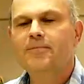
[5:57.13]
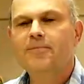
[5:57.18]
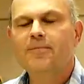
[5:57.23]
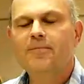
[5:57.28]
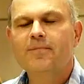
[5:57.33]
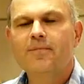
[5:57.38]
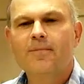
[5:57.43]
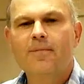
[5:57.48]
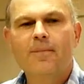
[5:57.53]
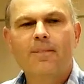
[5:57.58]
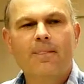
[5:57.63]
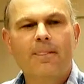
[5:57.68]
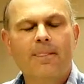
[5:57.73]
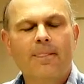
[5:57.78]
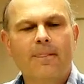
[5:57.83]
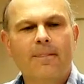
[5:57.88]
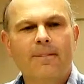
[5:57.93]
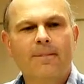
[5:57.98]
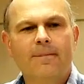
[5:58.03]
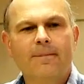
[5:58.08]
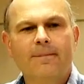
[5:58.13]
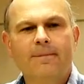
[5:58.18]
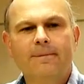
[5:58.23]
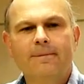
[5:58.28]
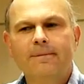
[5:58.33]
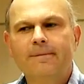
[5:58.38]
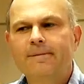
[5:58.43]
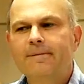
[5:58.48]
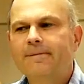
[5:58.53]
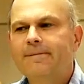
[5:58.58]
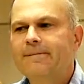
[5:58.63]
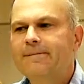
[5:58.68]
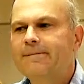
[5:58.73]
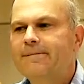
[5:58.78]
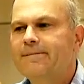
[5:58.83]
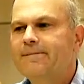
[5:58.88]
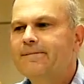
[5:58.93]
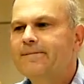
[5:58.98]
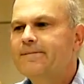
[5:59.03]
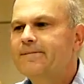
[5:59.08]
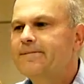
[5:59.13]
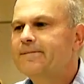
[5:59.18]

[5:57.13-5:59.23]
[no speech]